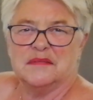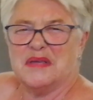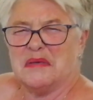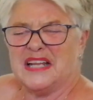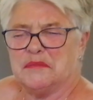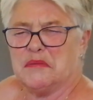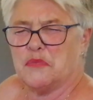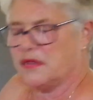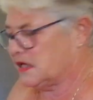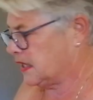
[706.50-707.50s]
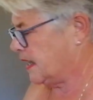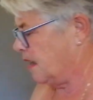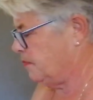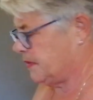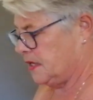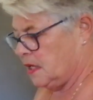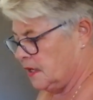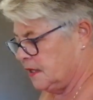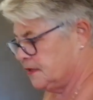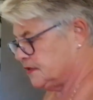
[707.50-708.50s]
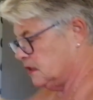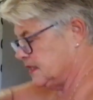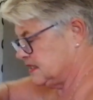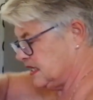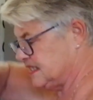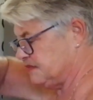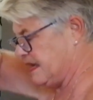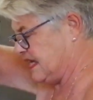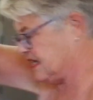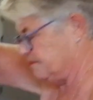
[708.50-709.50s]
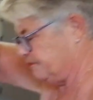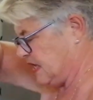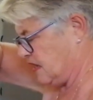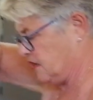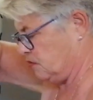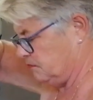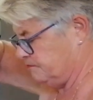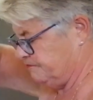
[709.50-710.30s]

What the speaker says: maybe a little bit more than a cup. So let's make it, I don't know,